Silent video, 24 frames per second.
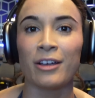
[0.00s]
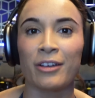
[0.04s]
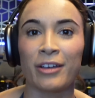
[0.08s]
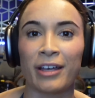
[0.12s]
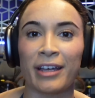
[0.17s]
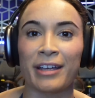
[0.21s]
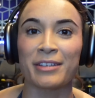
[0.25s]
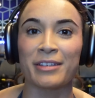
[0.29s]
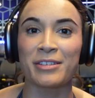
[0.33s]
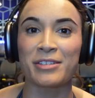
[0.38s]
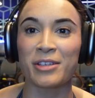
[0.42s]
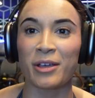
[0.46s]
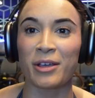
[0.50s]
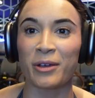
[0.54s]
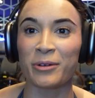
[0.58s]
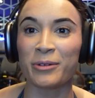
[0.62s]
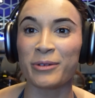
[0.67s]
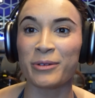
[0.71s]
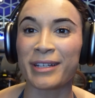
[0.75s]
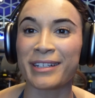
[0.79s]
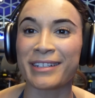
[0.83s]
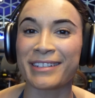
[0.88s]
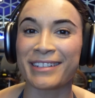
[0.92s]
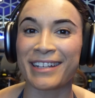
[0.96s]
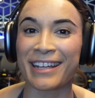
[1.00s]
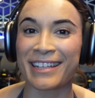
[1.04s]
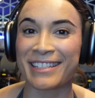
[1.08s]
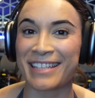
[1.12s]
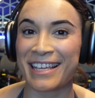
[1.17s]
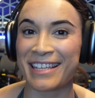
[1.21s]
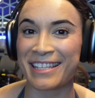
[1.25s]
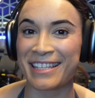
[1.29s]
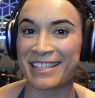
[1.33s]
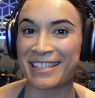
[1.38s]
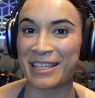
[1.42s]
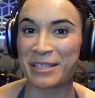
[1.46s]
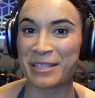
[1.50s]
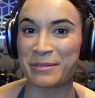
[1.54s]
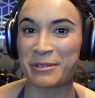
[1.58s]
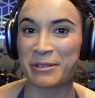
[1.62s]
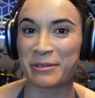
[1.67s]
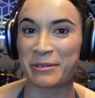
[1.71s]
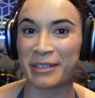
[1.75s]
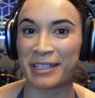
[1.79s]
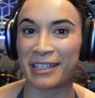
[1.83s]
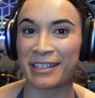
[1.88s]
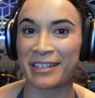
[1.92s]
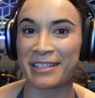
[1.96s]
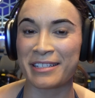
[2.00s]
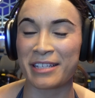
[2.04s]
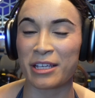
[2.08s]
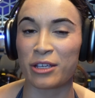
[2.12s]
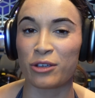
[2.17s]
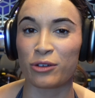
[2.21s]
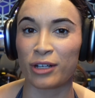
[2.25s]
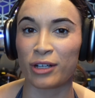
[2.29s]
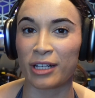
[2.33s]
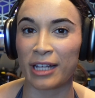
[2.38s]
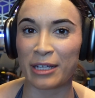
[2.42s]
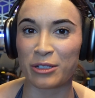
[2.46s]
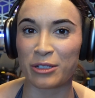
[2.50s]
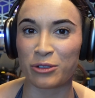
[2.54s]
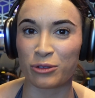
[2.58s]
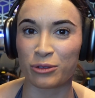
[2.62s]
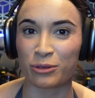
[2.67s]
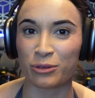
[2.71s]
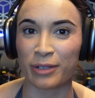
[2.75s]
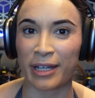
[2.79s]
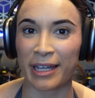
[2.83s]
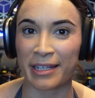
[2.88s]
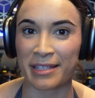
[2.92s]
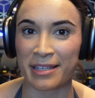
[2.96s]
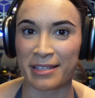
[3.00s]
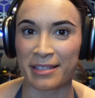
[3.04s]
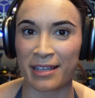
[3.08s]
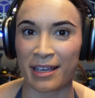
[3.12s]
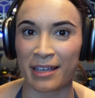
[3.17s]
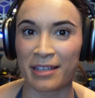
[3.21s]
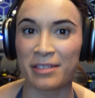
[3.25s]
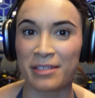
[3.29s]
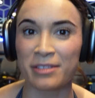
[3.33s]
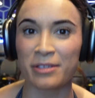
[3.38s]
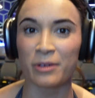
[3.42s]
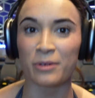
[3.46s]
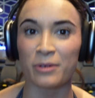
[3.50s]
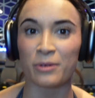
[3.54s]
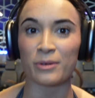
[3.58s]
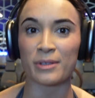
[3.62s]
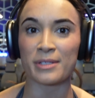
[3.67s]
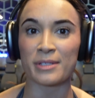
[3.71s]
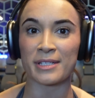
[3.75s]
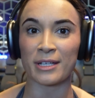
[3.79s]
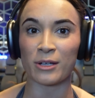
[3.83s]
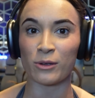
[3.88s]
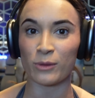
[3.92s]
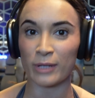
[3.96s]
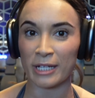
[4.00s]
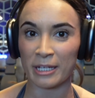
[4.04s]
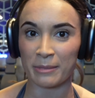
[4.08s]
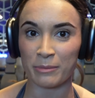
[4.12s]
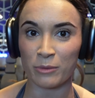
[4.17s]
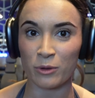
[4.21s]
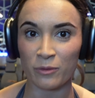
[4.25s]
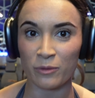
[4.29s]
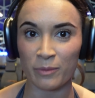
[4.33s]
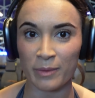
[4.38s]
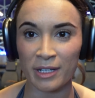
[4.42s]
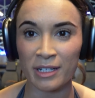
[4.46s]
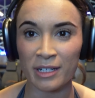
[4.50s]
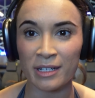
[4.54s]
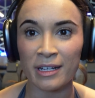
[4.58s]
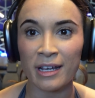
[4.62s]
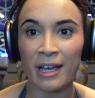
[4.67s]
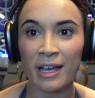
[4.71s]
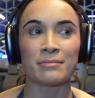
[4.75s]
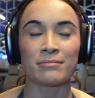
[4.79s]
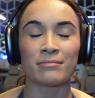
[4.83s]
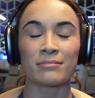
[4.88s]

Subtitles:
Okay, so next exercise we're doing is a unilateral exercise, so single leg movement.